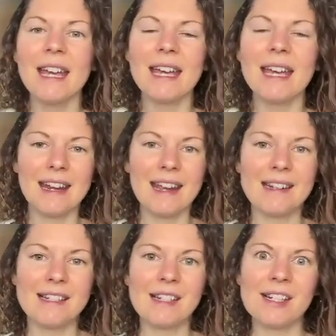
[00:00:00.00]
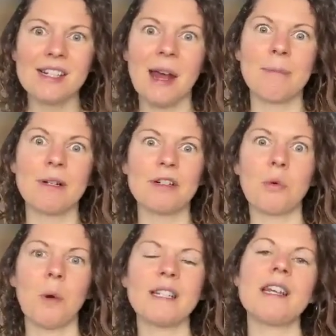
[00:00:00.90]
it is December
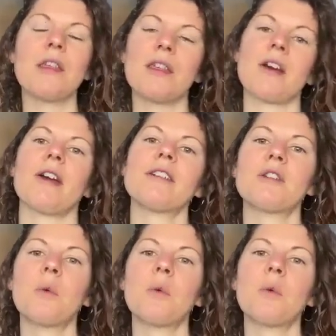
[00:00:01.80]
23rd,